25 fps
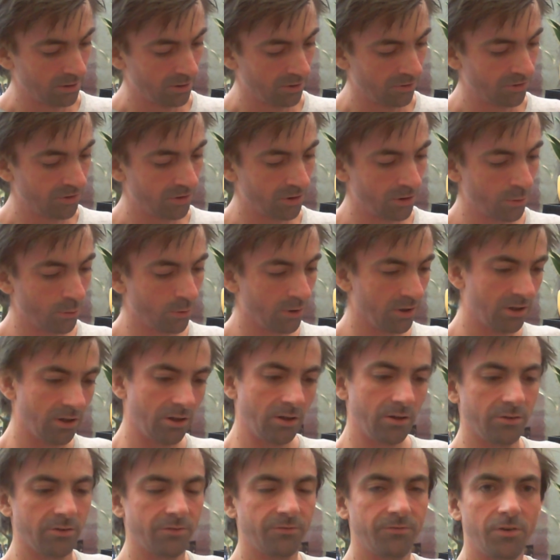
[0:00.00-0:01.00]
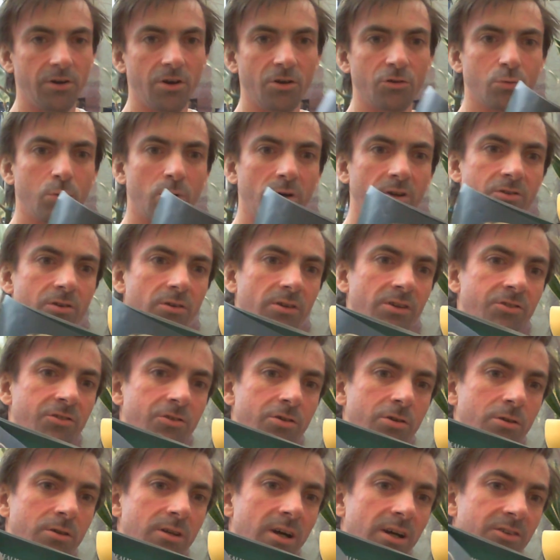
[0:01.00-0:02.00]
So first one is only
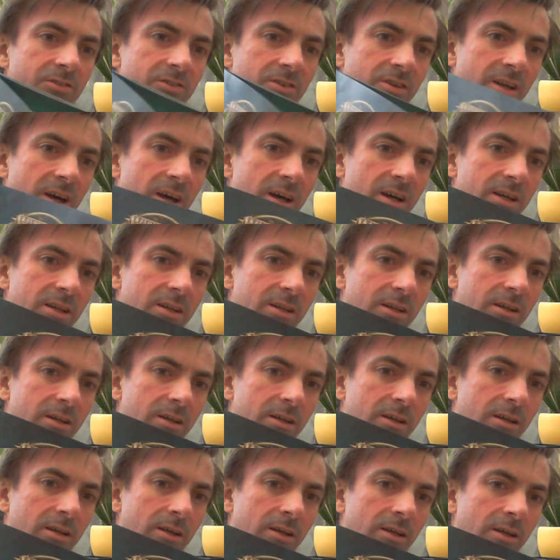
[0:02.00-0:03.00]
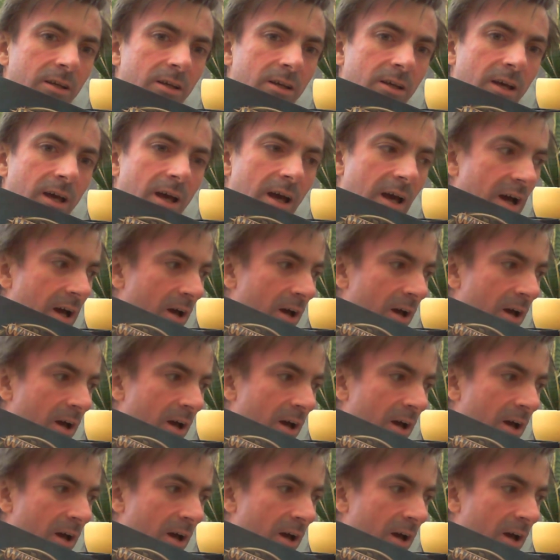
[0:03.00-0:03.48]
$2.99,